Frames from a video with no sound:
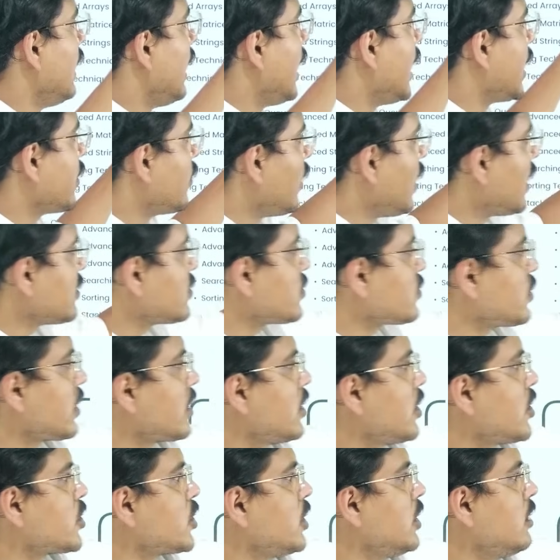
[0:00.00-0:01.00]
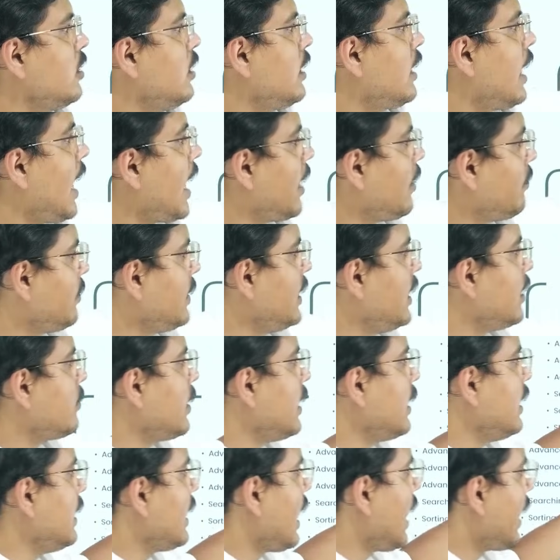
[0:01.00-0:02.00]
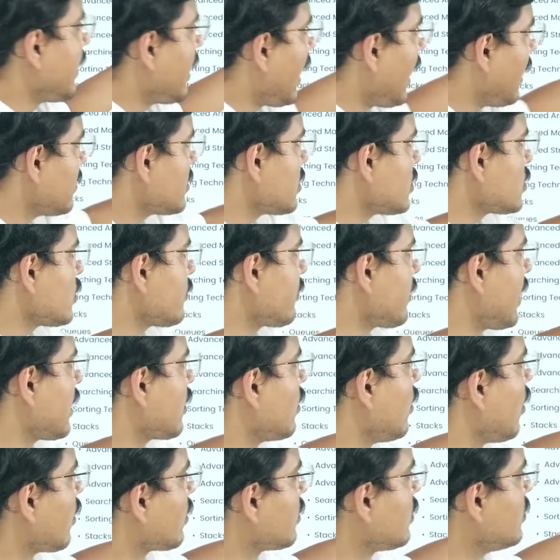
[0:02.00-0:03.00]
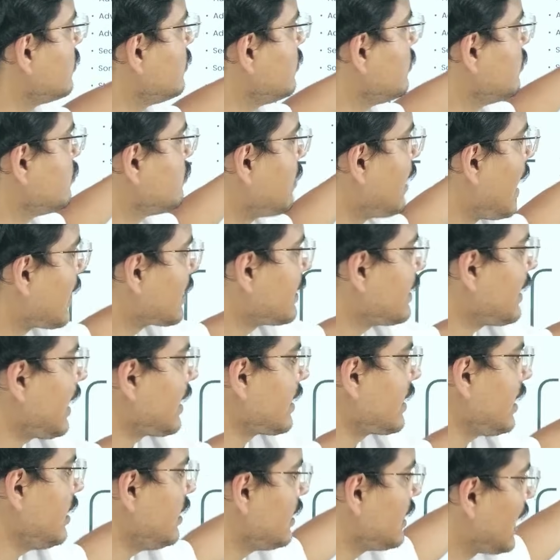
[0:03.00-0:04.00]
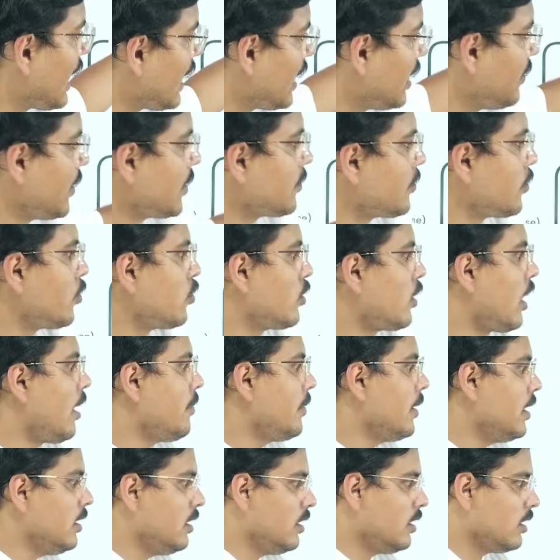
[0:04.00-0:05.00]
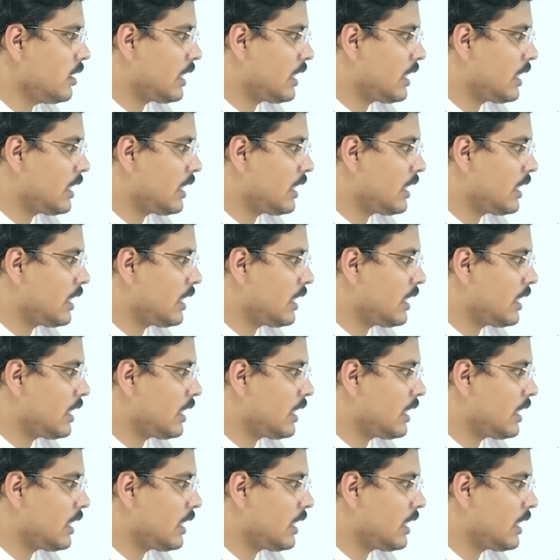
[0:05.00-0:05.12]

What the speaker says: advanced recursion and PMI, analysis of algorithm, backtracking, dynamic programming,